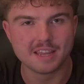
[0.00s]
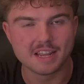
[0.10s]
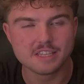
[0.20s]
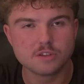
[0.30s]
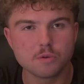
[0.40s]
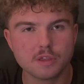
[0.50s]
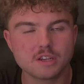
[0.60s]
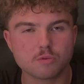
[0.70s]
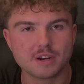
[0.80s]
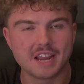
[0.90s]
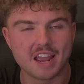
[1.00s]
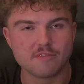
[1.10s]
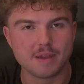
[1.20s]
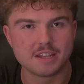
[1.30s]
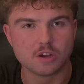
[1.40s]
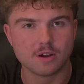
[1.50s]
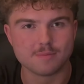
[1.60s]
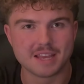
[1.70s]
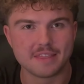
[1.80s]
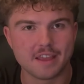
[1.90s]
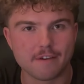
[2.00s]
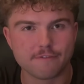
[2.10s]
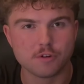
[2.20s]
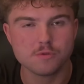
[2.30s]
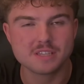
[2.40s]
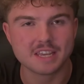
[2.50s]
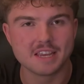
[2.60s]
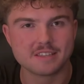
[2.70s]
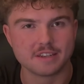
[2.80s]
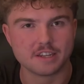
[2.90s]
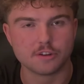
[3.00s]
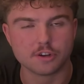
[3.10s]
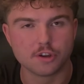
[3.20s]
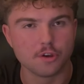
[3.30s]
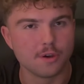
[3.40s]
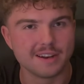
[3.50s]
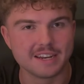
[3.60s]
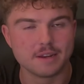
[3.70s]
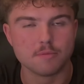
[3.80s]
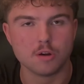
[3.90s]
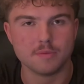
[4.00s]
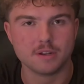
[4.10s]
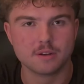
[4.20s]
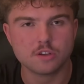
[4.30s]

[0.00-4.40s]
It still thinks we're in caveman times and that a food scarcity could occur at any moment.